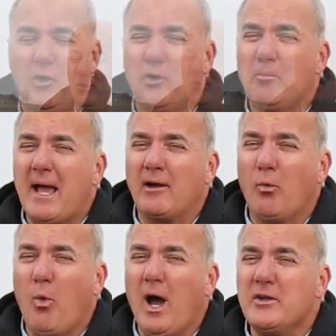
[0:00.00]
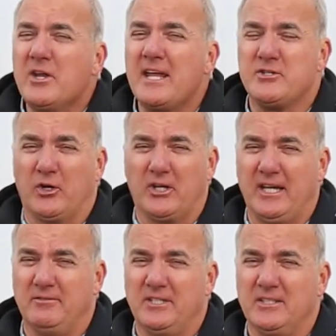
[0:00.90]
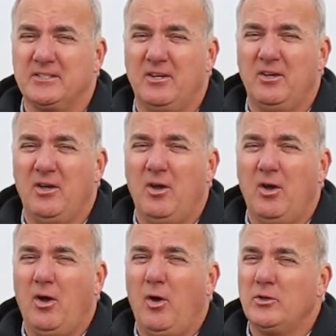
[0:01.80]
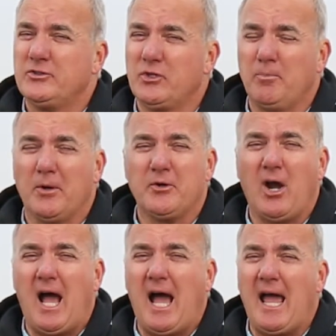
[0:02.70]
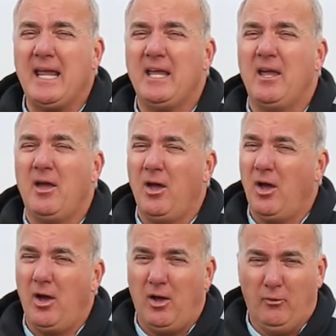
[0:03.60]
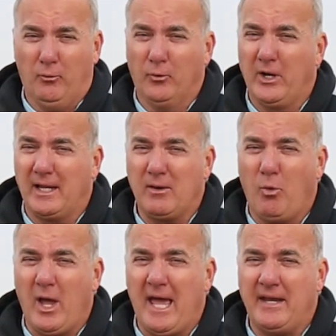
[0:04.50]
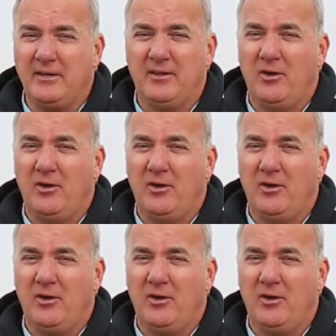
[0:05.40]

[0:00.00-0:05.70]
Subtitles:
no matter what nature gives us. Super dry, really wet,